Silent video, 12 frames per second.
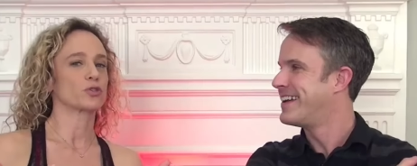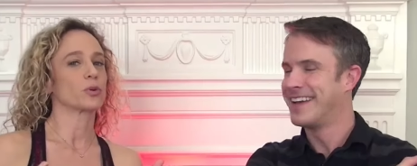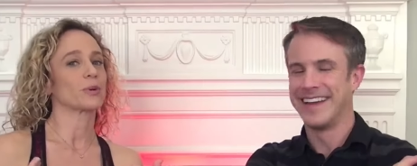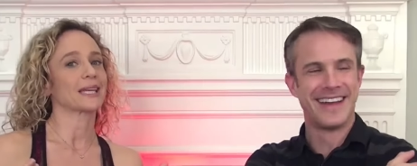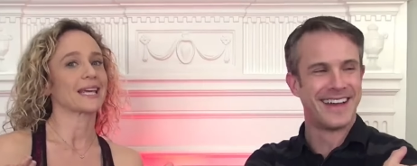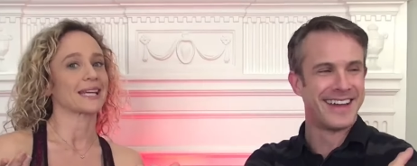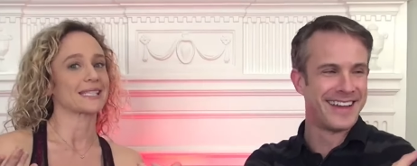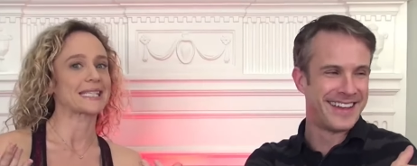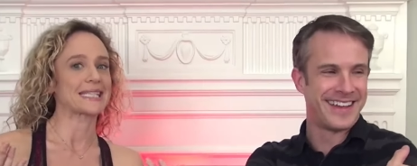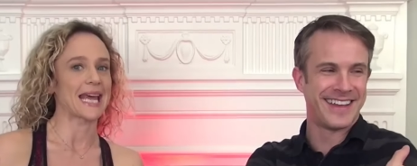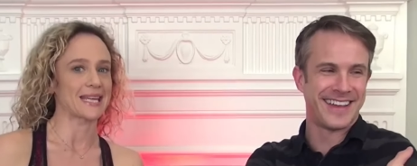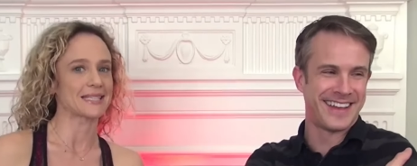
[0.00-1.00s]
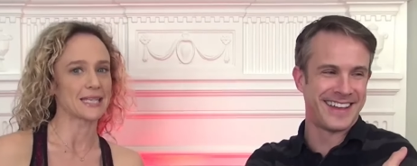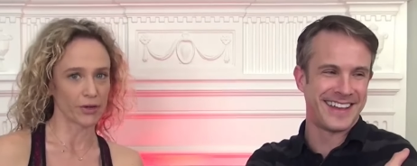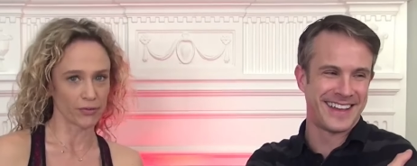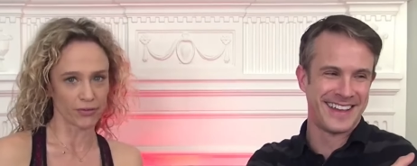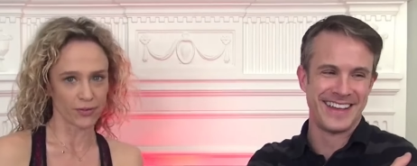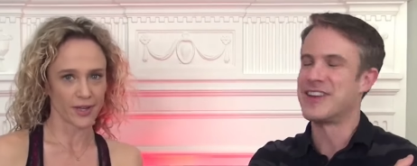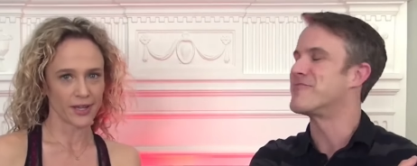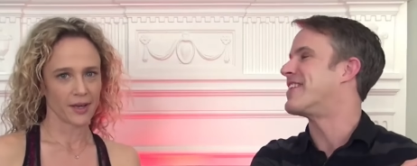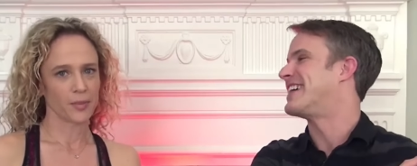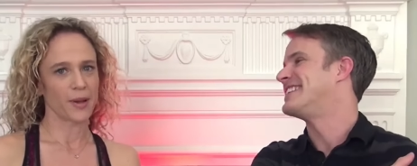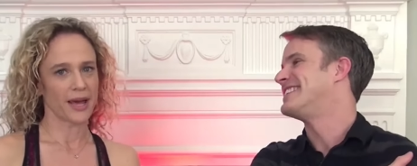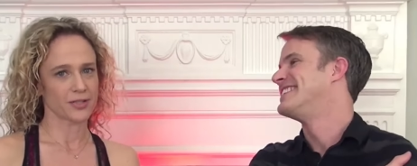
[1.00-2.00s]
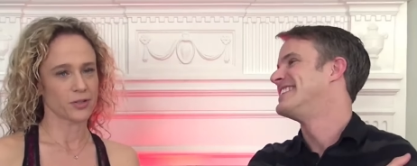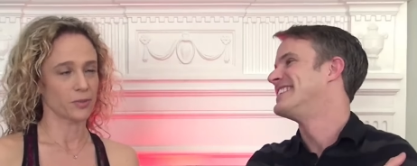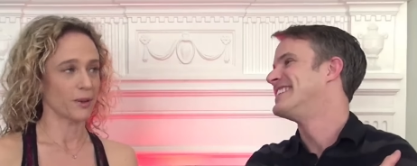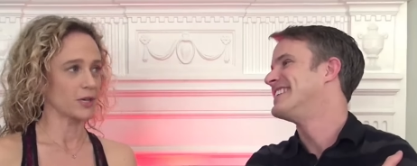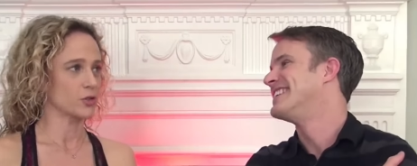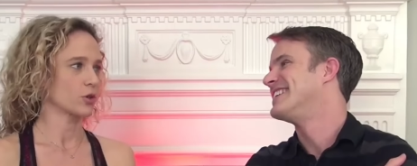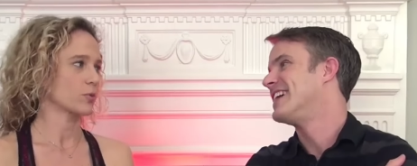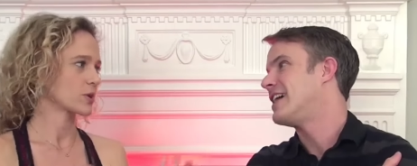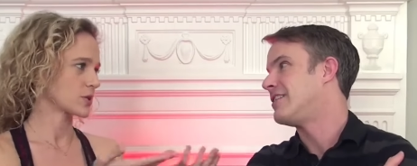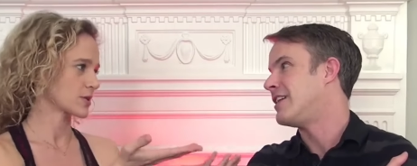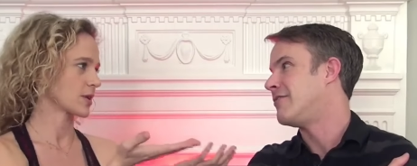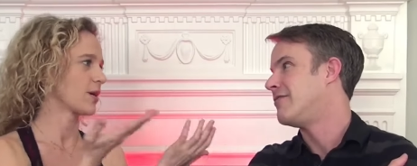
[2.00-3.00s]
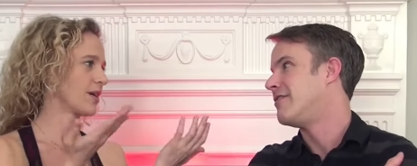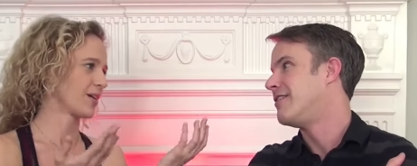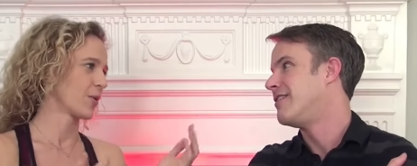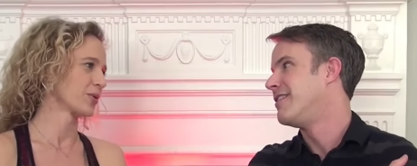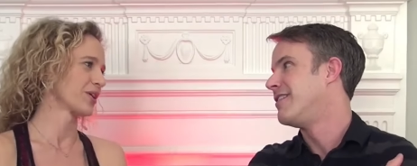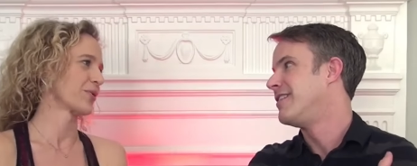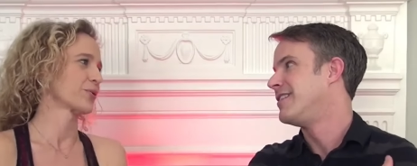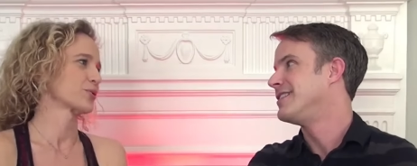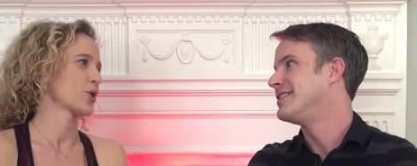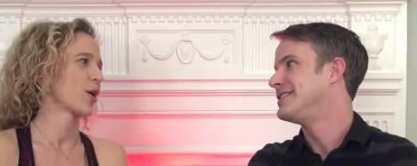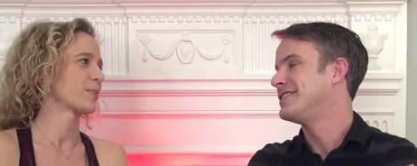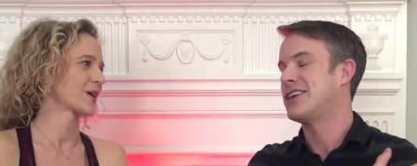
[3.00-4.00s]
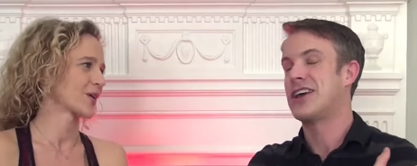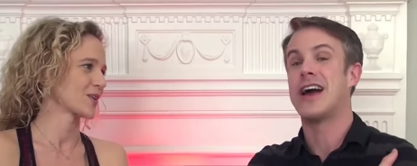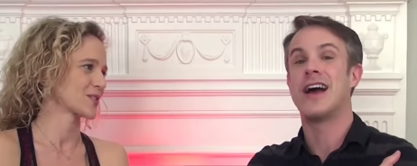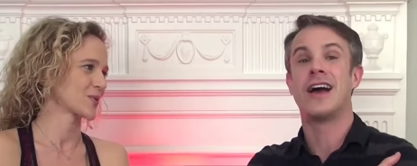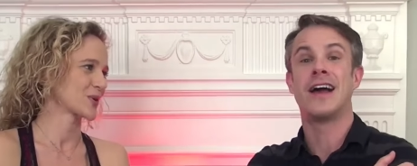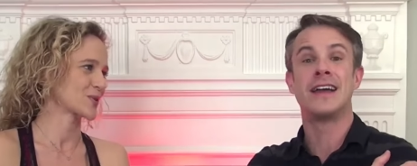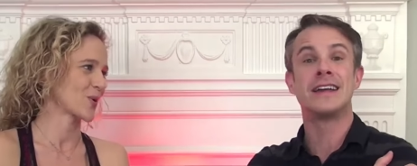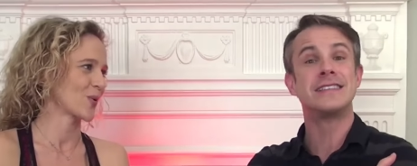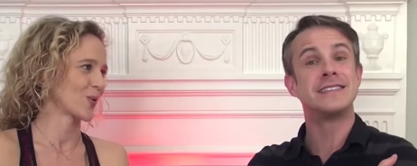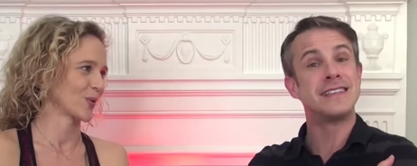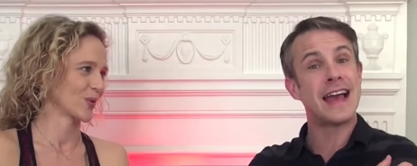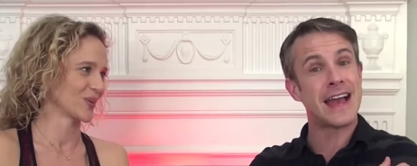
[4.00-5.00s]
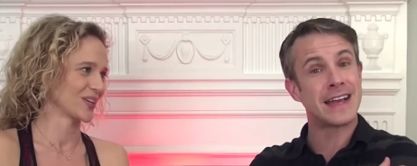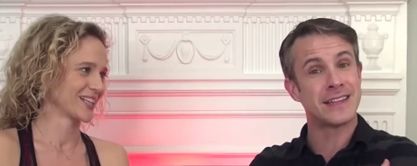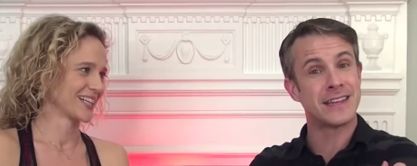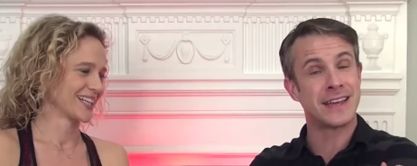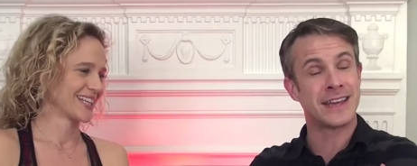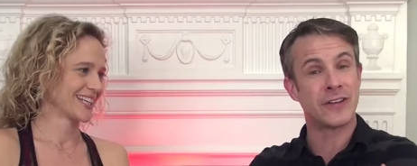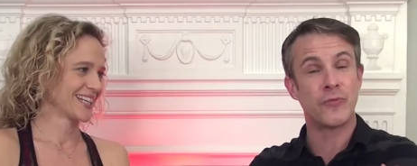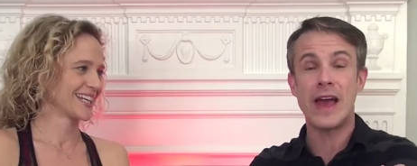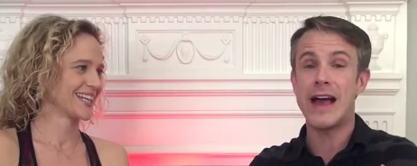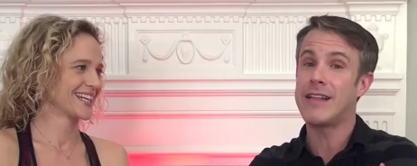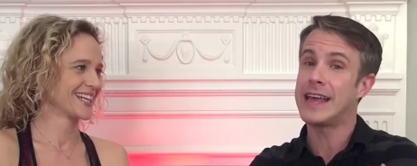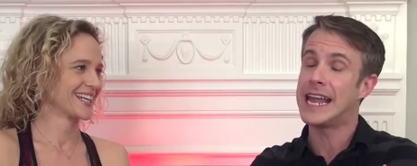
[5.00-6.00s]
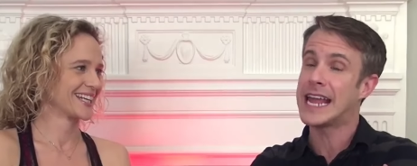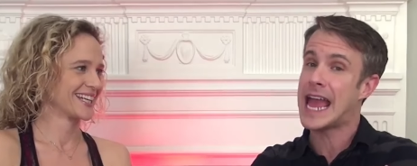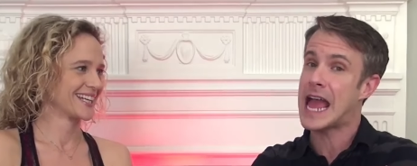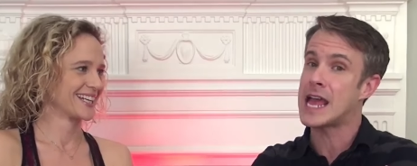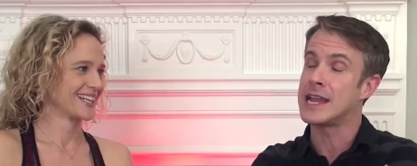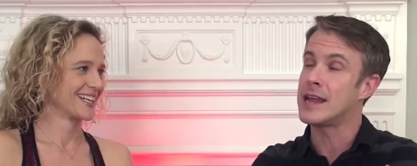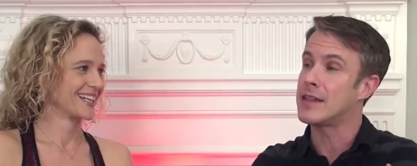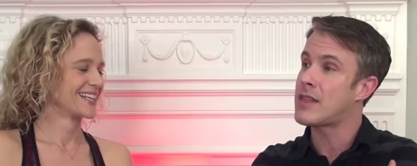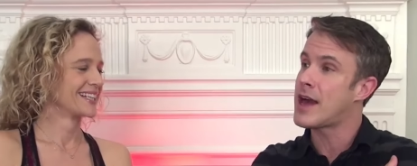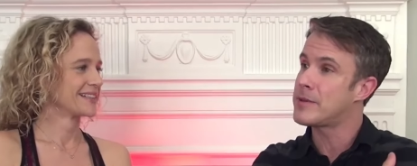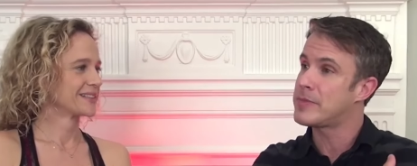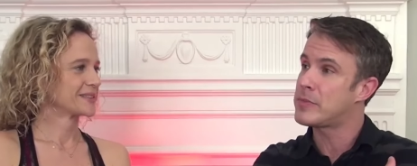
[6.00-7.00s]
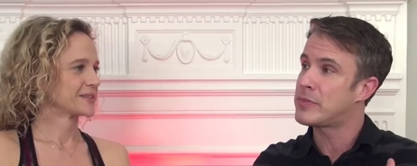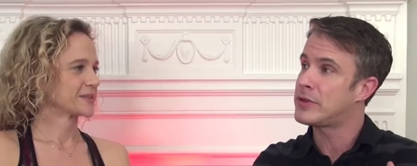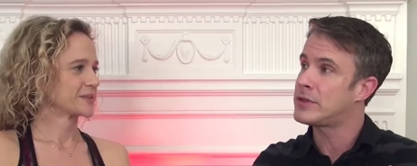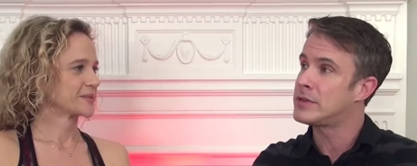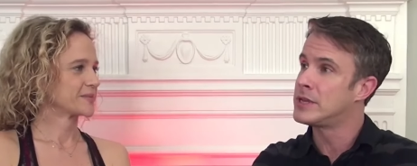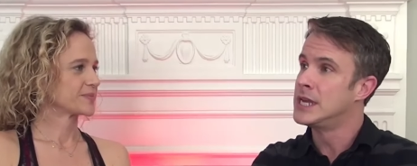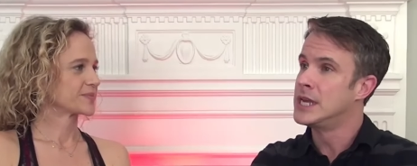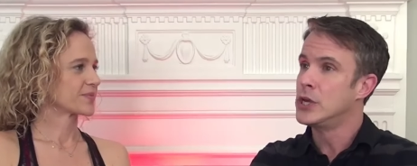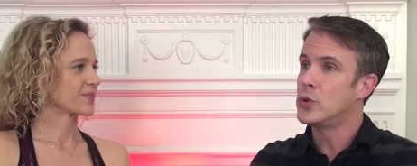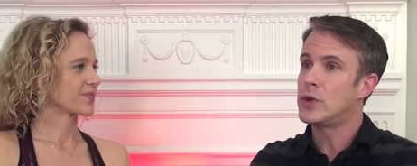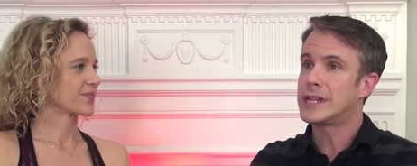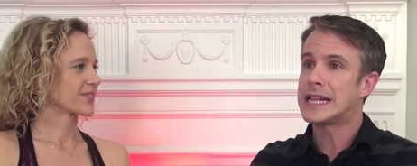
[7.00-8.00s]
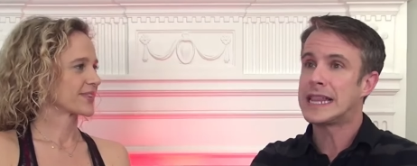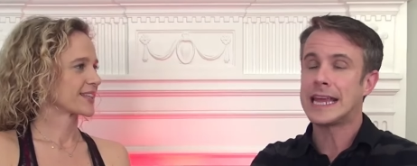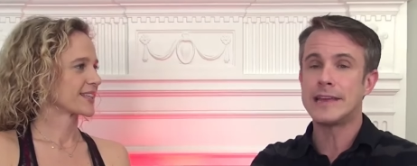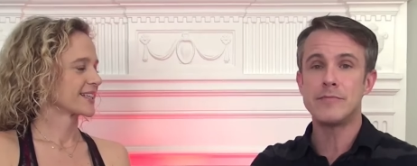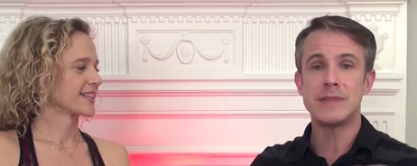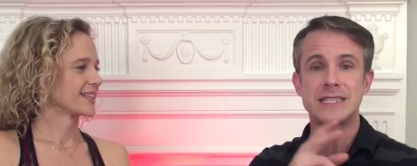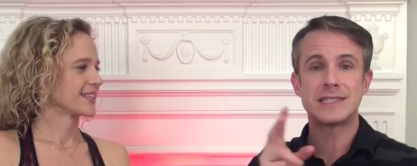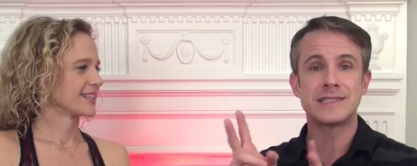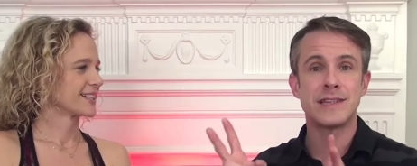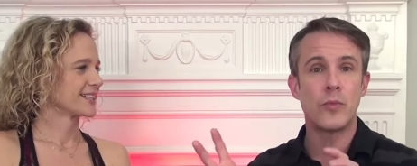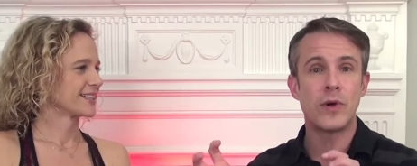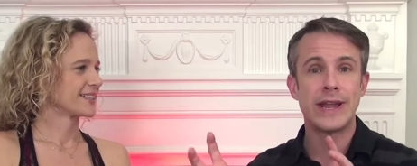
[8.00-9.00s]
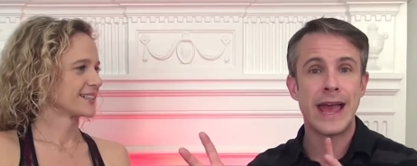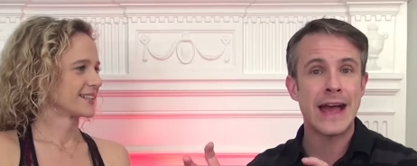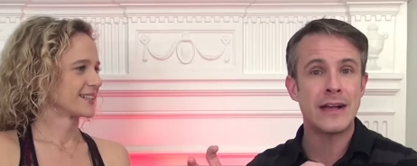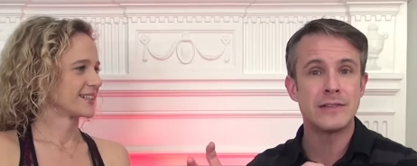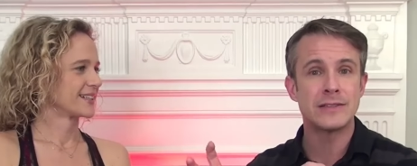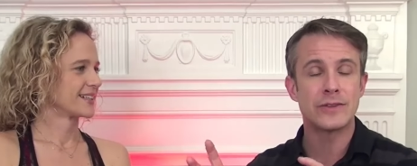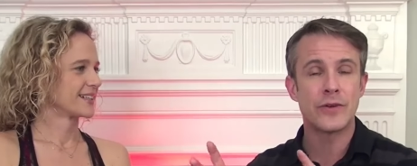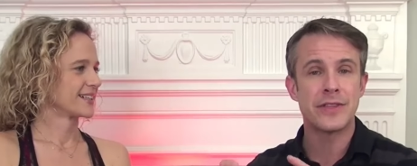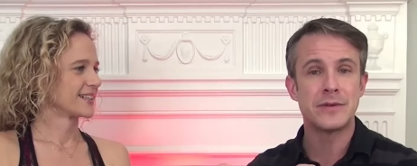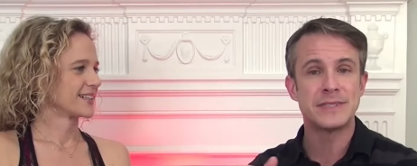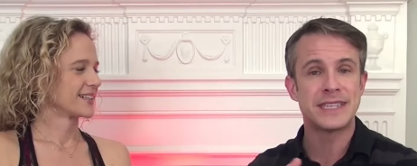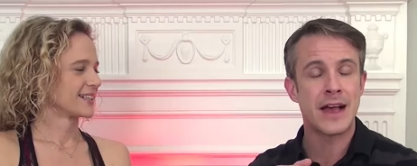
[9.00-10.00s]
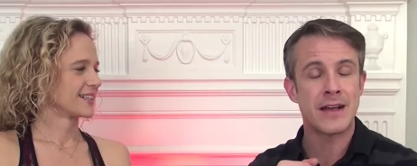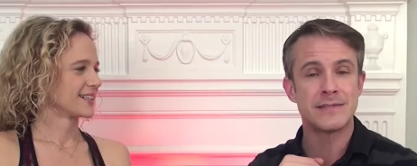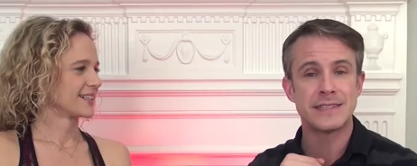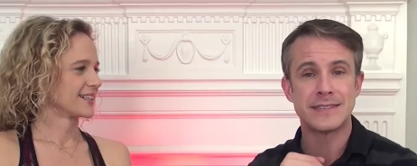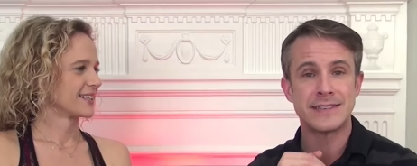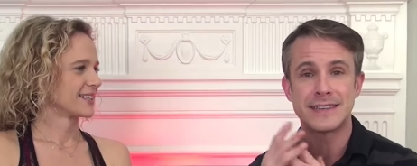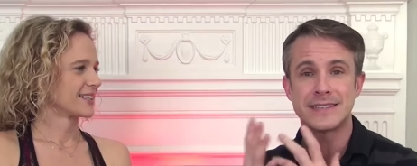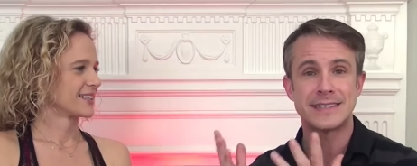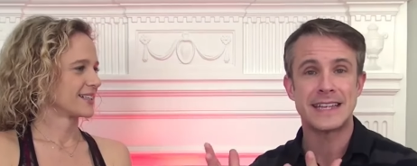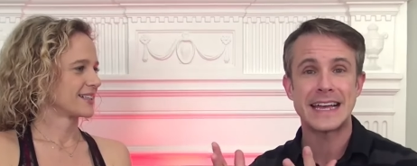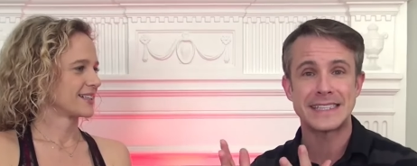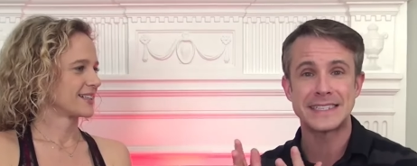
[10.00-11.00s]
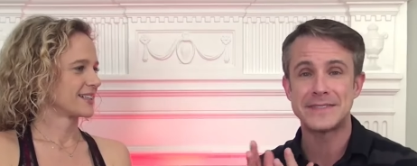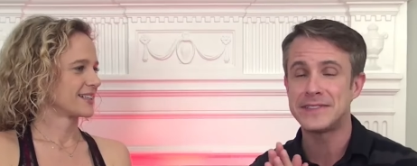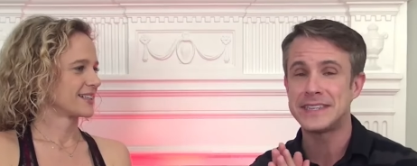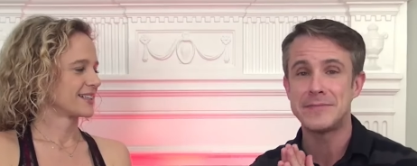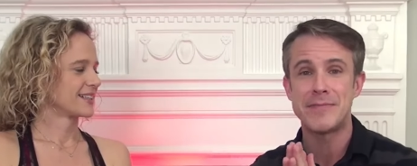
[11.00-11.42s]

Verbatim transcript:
Speaker 1: you're doing excessive masturbation, which is a whole nother topic onto its own. Exactly.
Speaker 2: Well, and again, a lot of people will claim that someone else or themselves is excessively